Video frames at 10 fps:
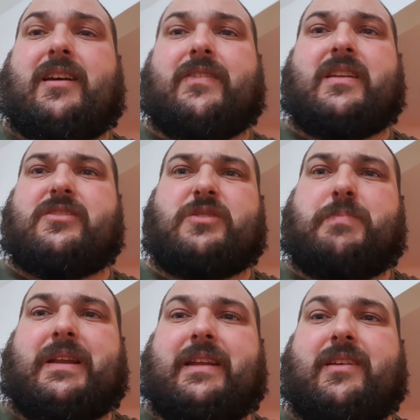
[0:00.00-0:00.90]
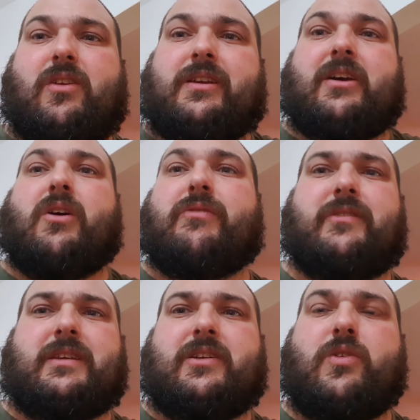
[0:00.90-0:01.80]
and then I just pin it and lock it off
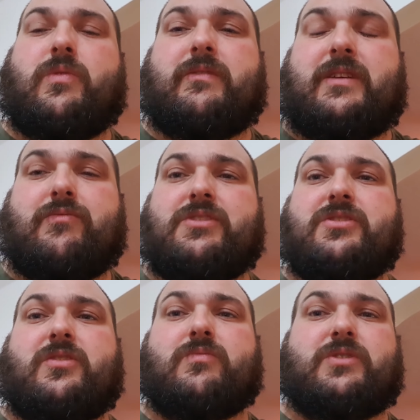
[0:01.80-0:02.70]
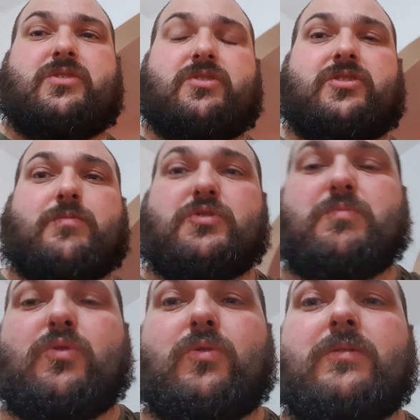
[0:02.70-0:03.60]
and then go with the original, which costs so much
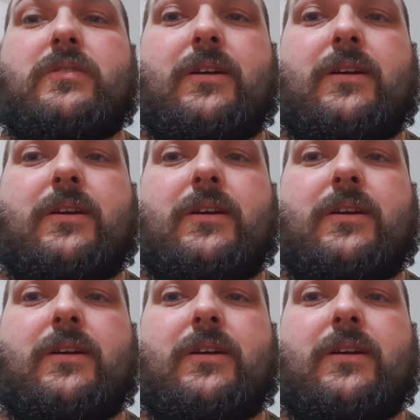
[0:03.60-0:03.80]
more.